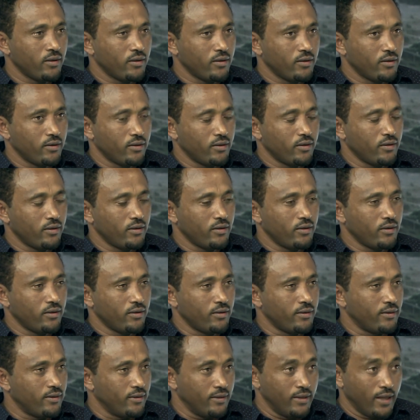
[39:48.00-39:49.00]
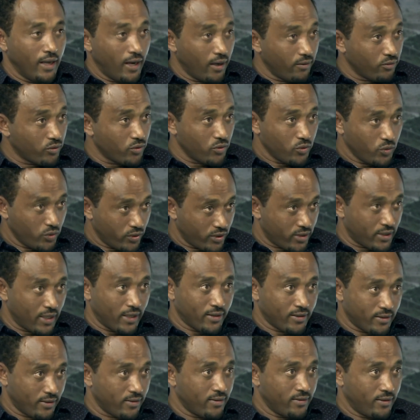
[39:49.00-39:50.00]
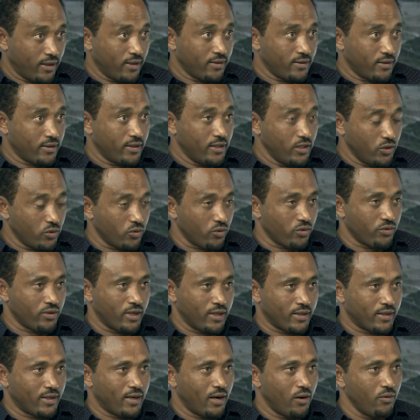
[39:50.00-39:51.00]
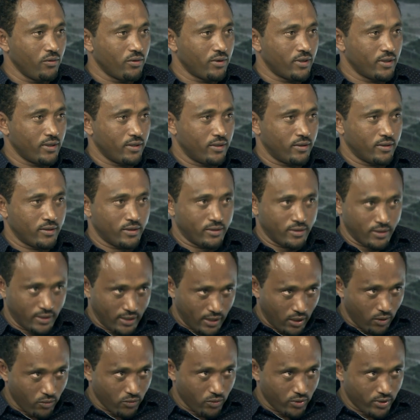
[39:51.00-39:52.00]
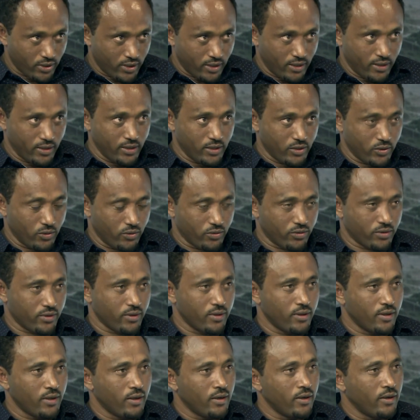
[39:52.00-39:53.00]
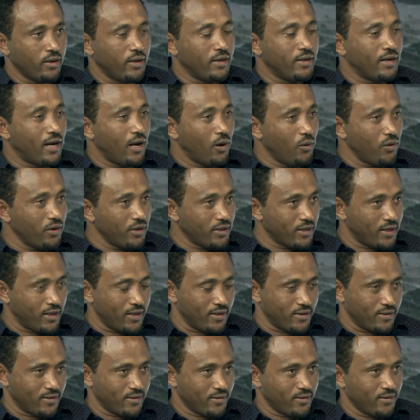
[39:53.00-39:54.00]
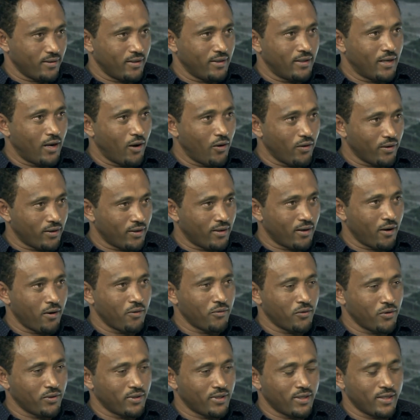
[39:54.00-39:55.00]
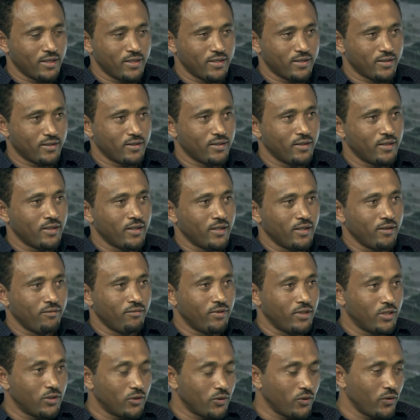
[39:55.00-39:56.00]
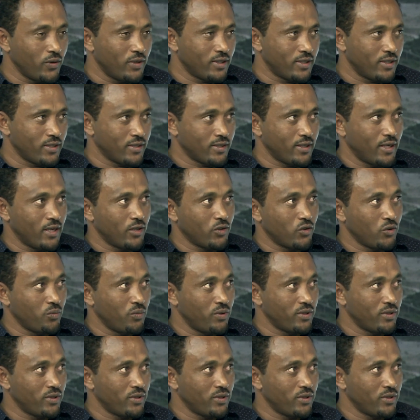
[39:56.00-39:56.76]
They have to use that resource, that groundwater resource. In our case, our groundwater is, even though it is said to be